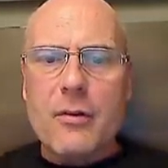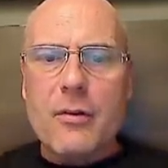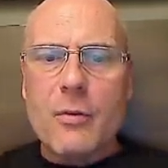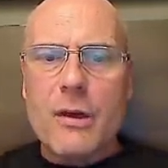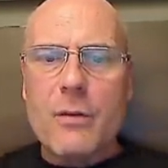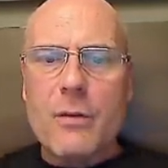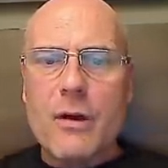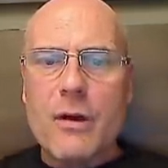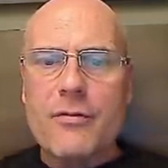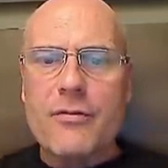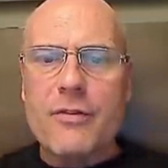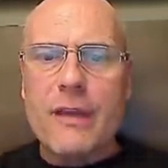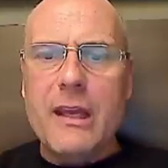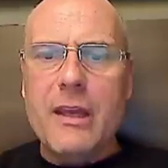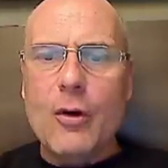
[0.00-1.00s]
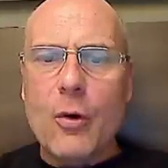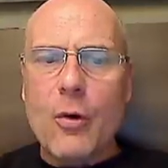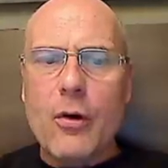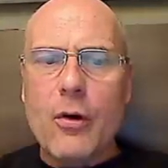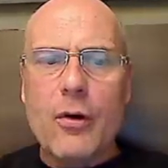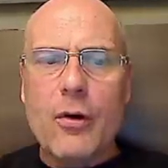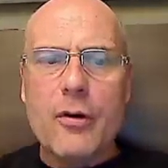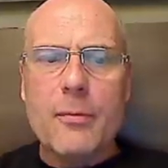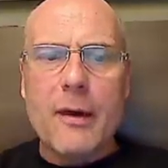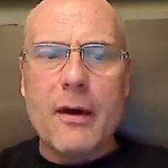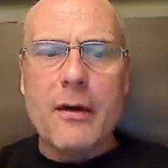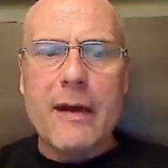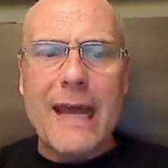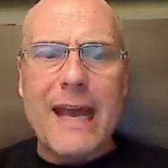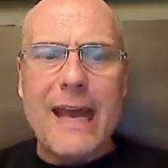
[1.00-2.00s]
we would have seen or heard
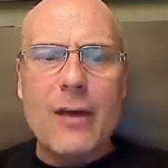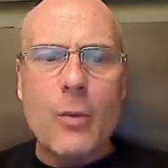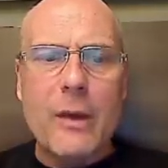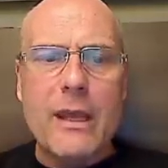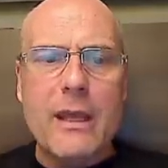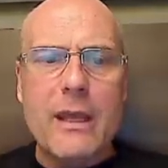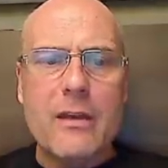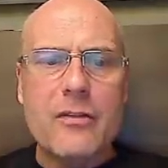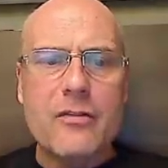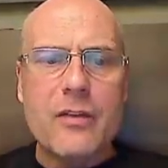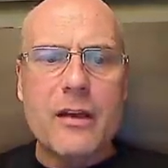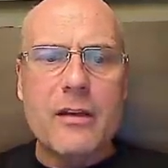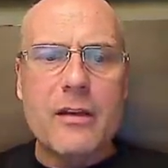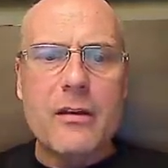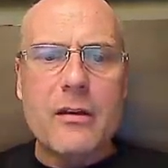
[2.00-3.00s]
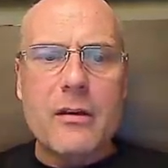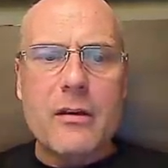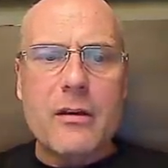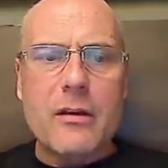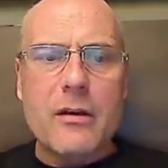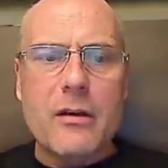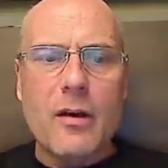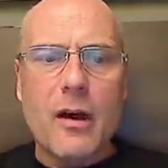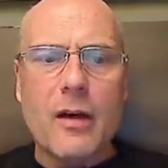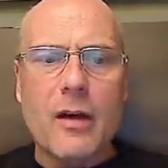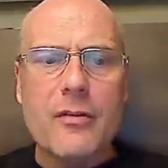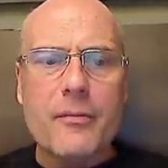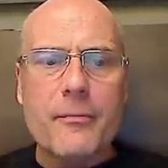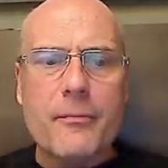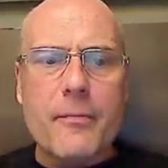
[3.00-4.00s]
about it, and we did not.